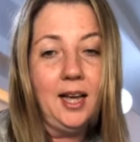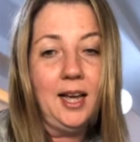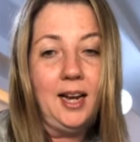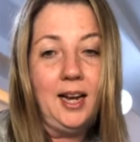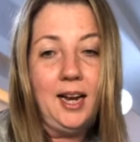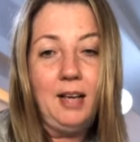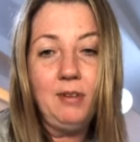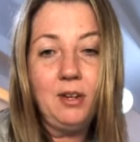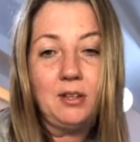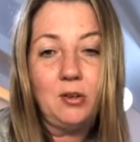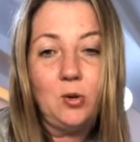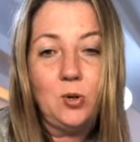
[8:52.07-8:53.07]

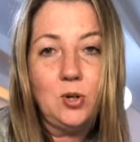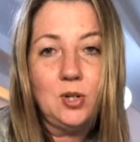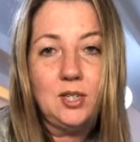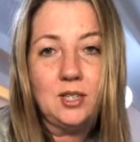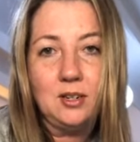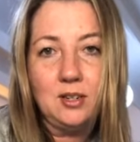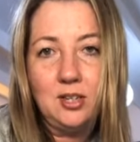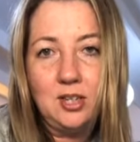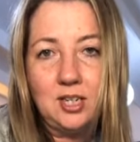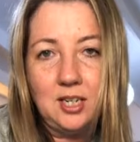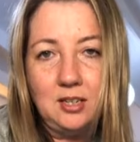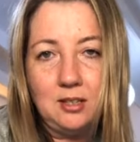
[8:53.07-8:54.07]
11th chords and
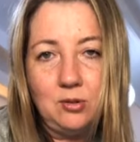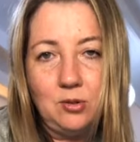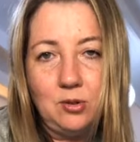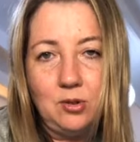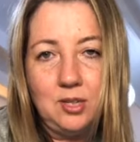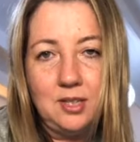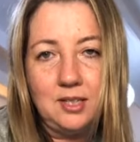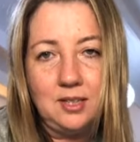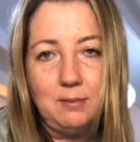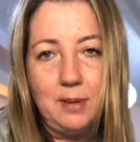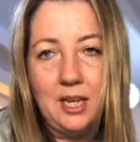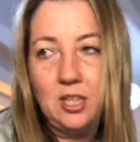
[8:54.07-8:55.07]
13th chords
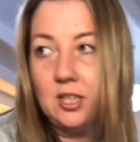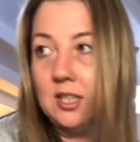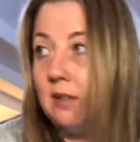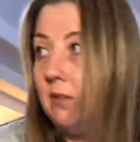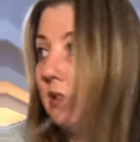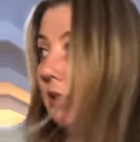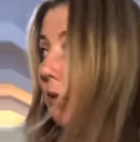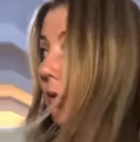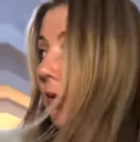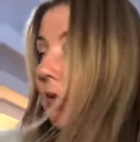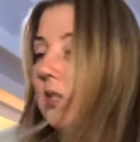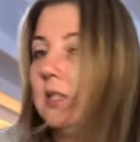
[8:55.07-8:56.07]
and major 7th
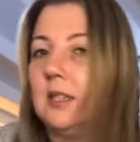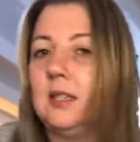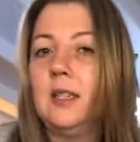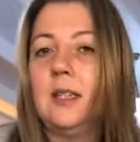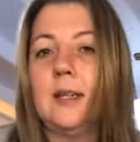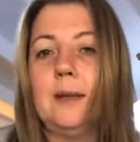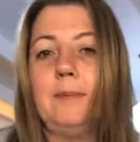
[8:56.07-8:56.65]
chords and